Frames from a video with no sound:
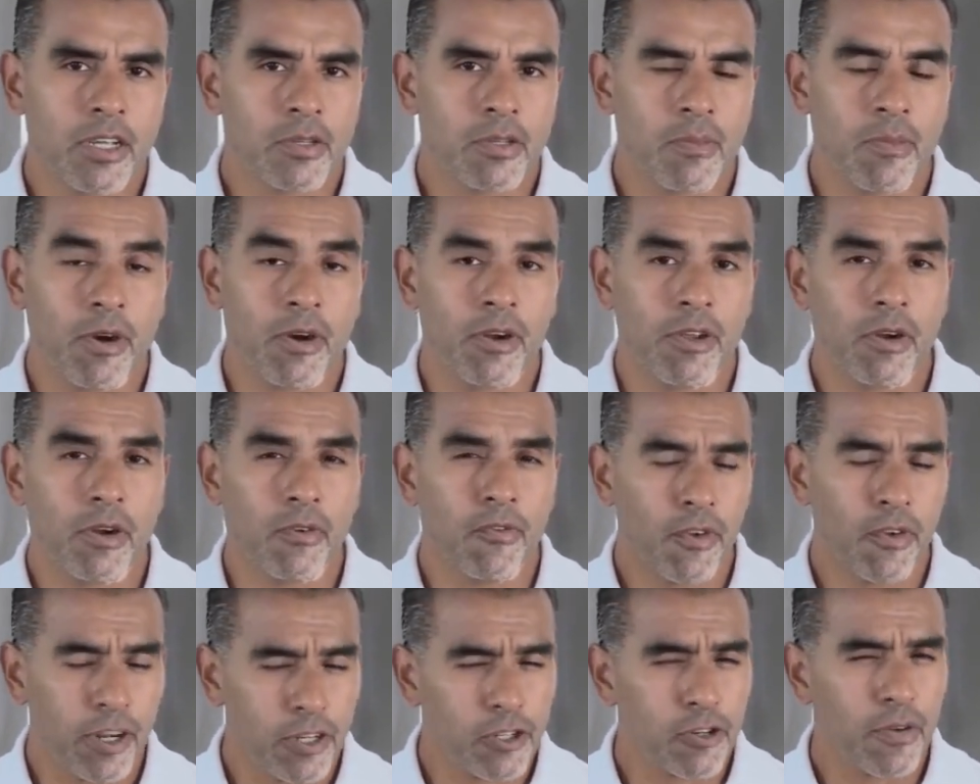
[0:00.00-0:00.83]
Customer,
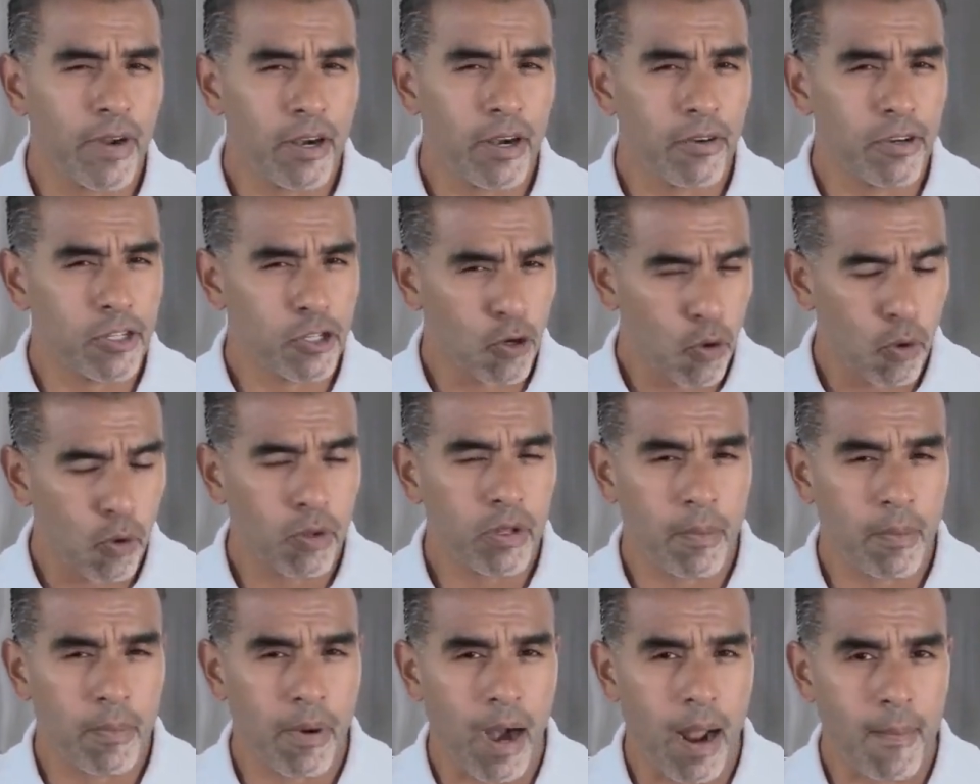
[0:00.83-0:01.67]
your refrigerator is
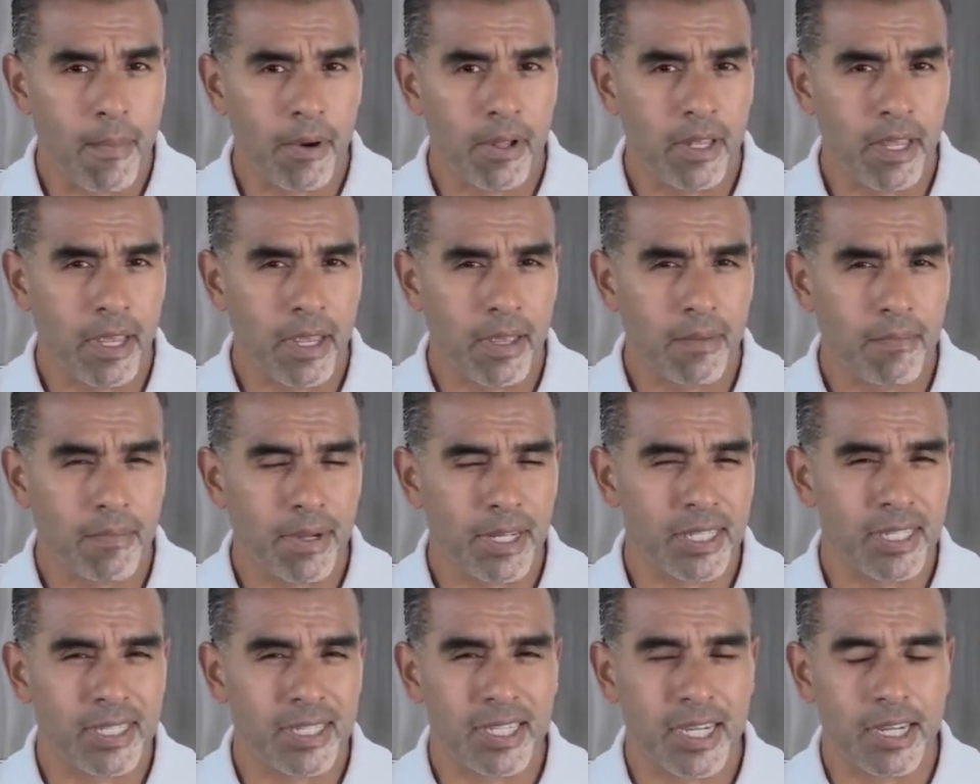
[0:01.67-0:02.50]
cooling properly,
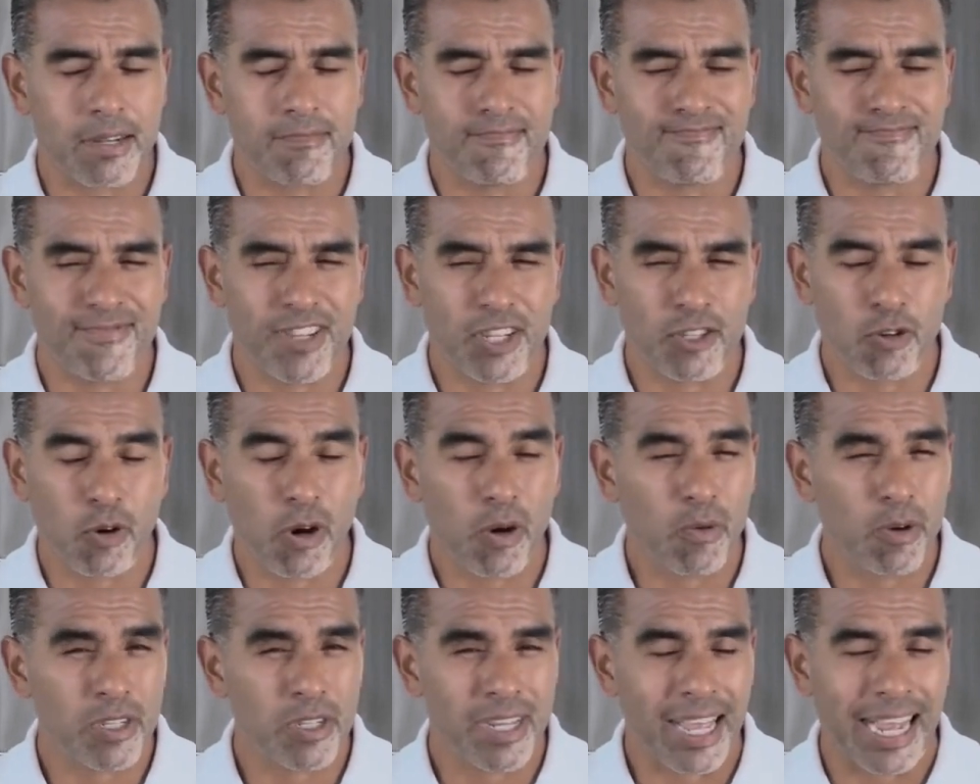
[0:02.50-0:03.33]
but the
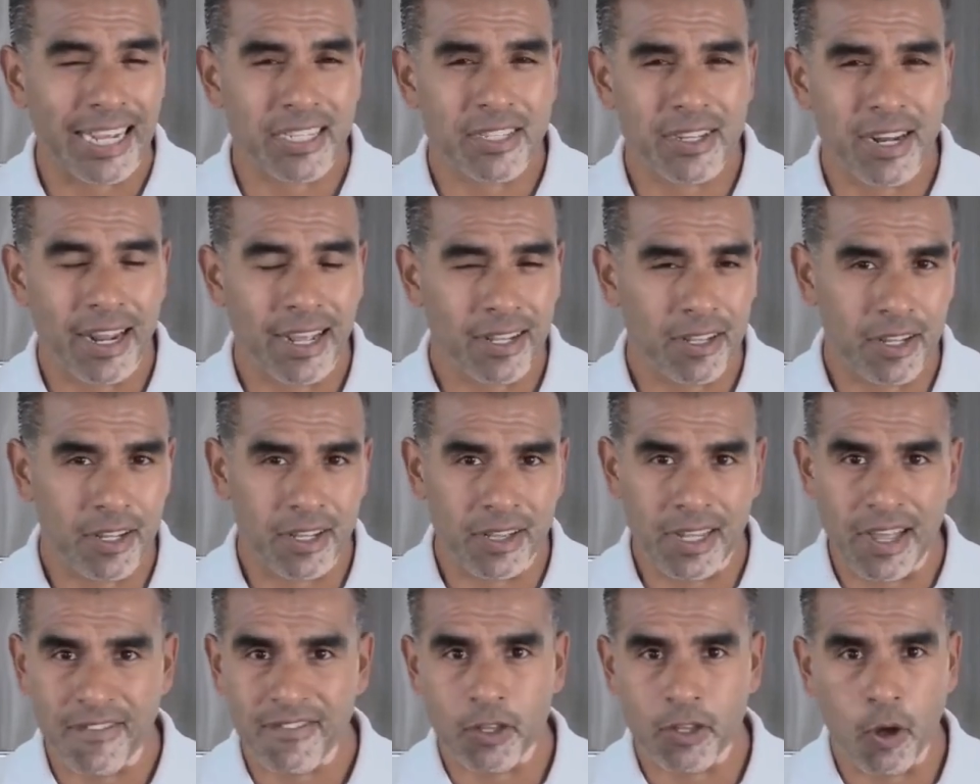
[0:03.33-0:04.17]
door was
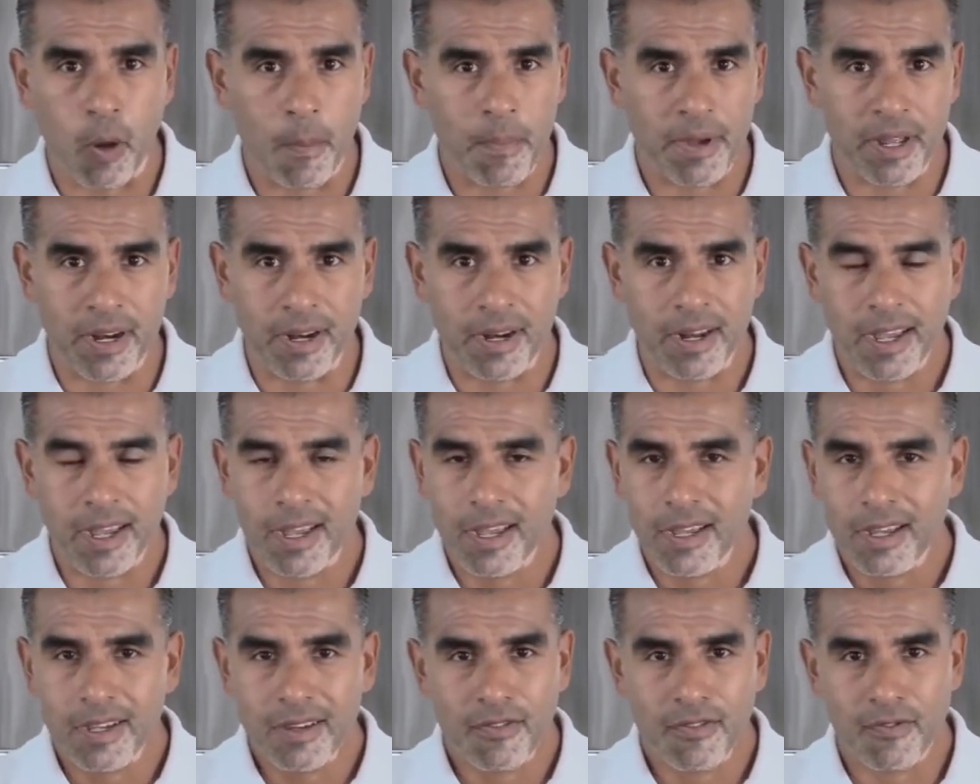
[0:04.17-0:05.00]
accidentally left open
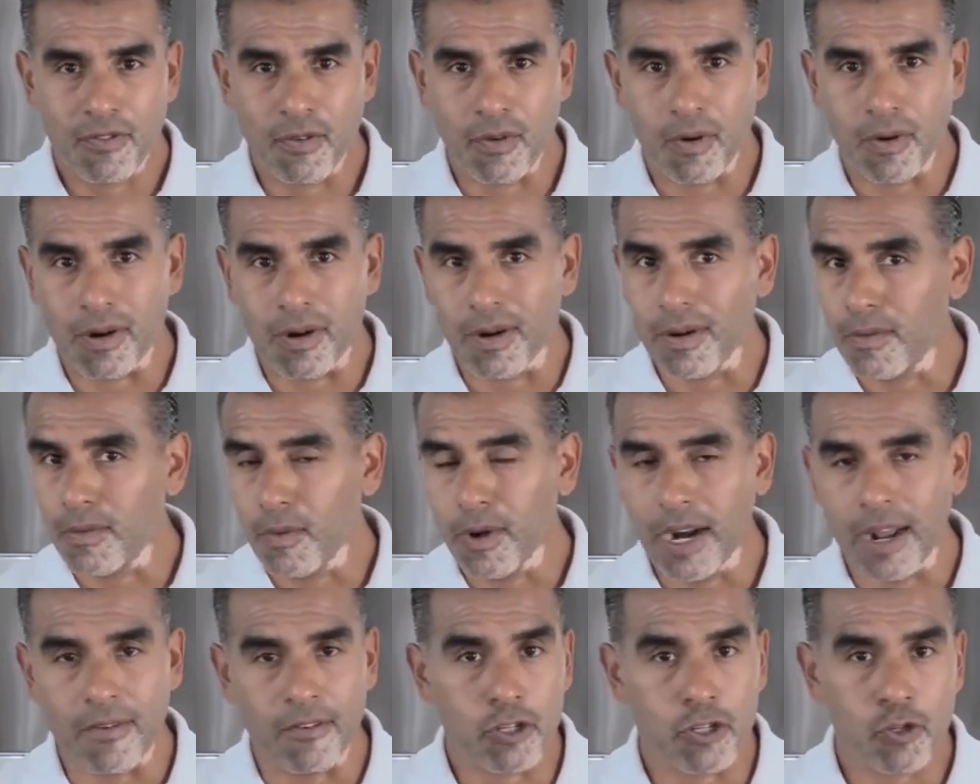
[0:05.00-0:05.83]
for
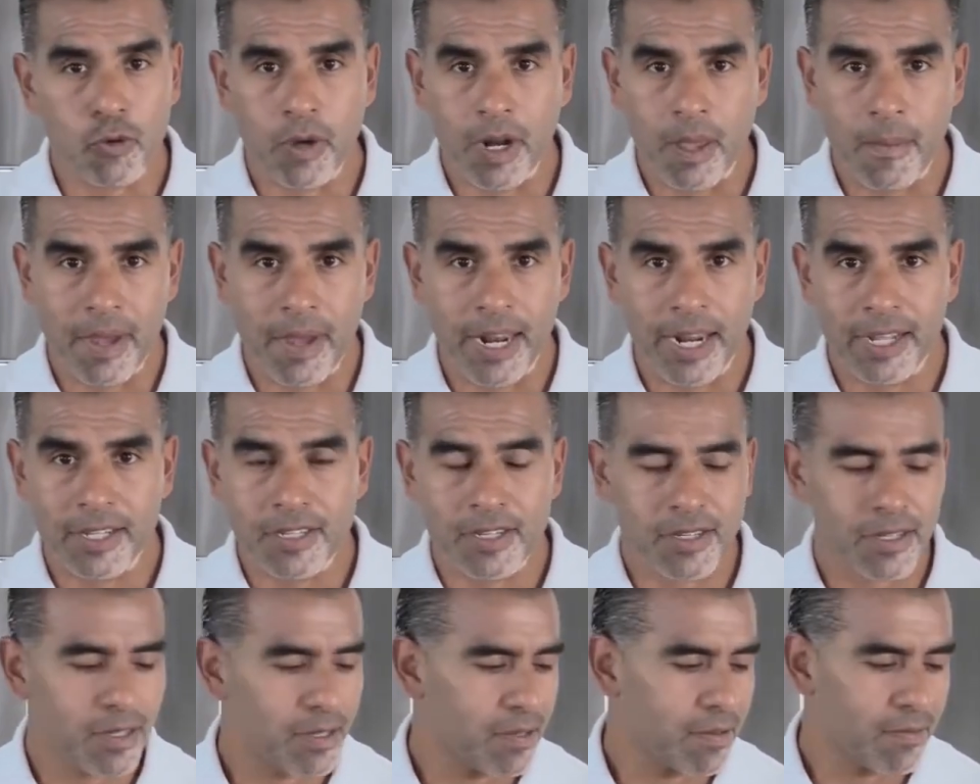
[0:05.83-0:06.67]
20
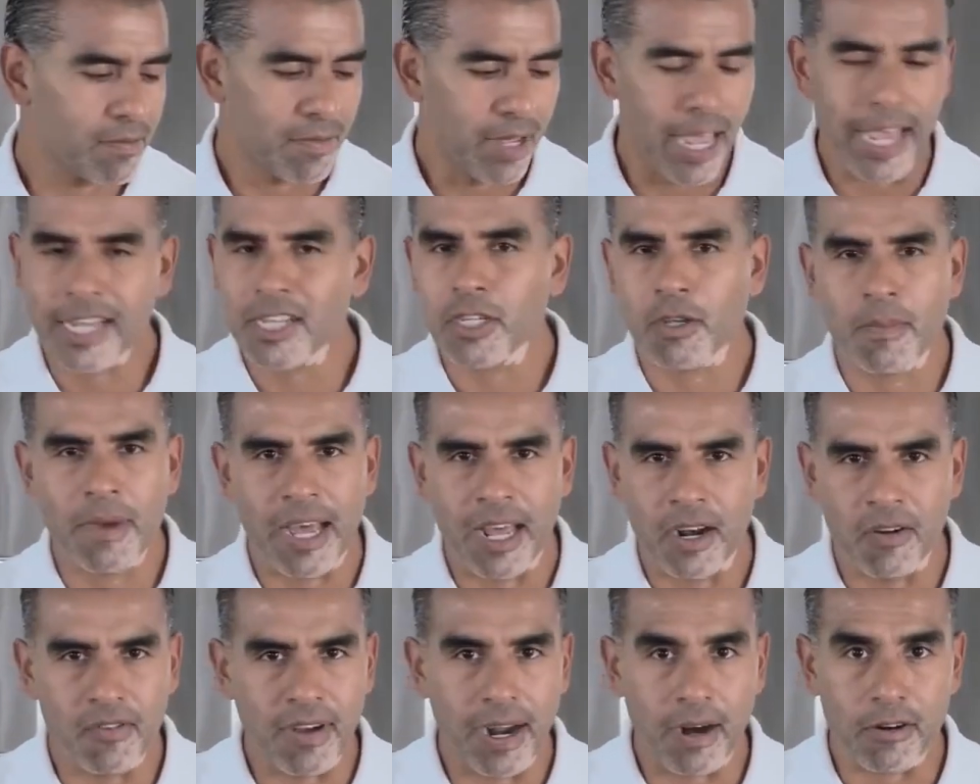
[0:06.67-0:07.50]
minutes, X
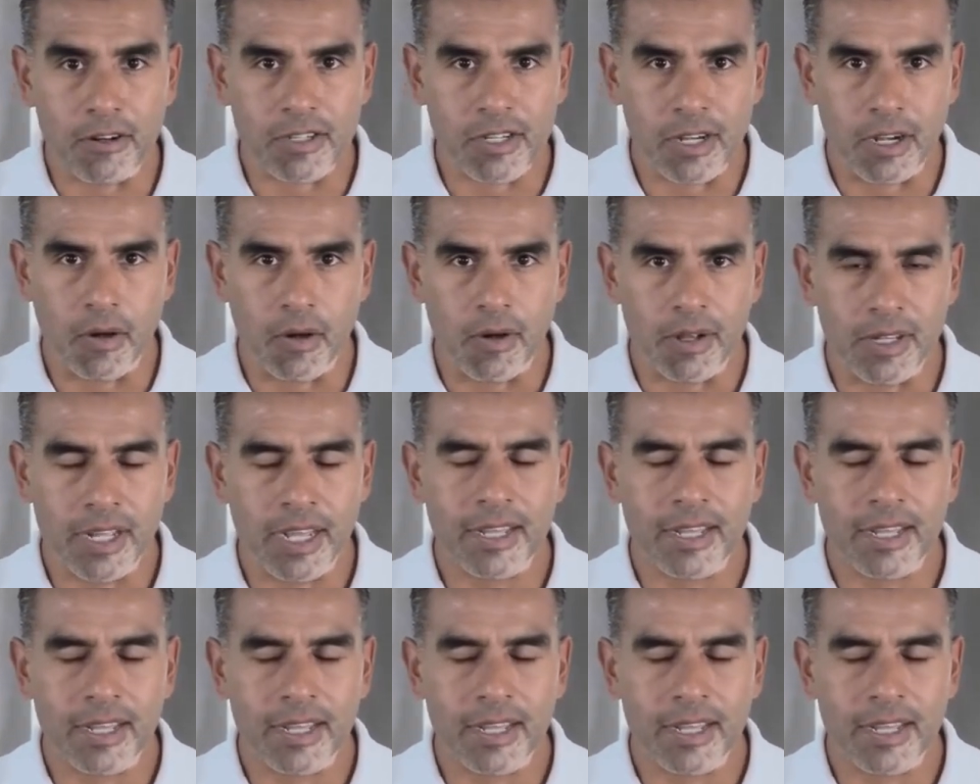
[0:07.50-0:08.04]
amount of hours ago.